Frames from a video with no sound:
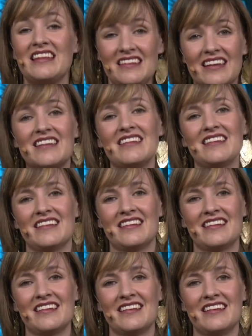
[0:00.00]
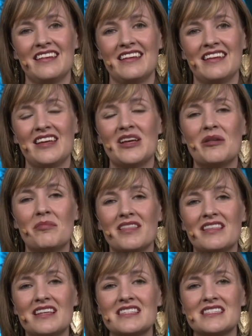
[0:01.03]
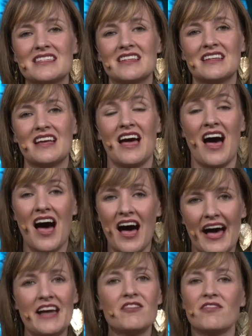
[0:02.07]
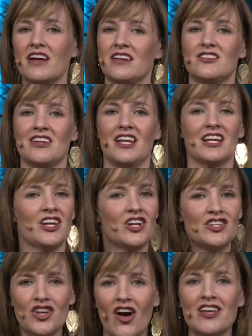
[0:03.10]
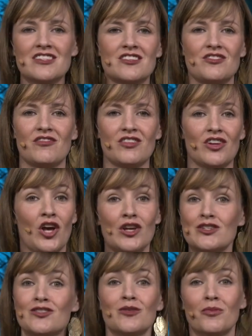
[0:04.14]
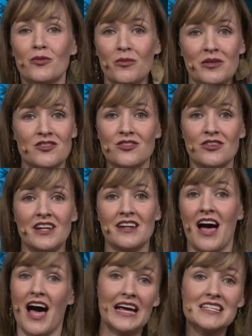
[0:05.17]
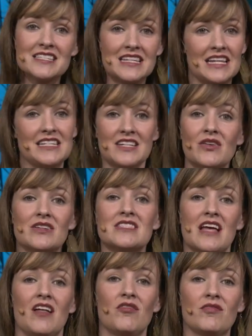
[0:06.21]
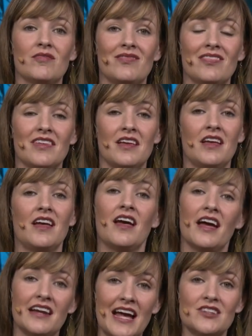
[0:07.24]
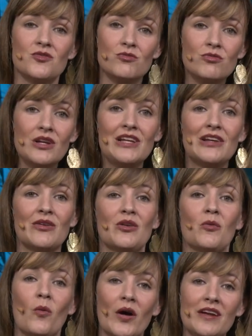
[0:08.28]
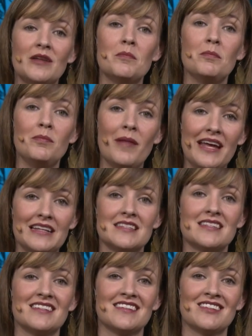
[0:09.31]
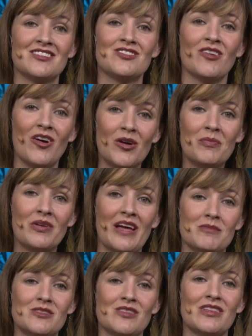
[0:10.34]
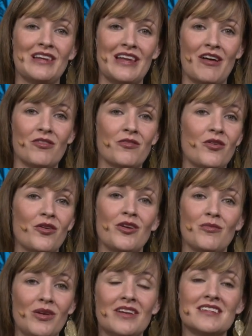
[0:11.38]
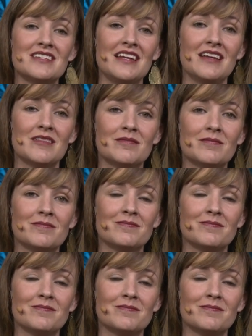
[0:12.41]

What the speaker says: They did. But this high-functioning, task-driven superwoman Tarine isolated herself and had to relearn what it meant to open up to the love of her community.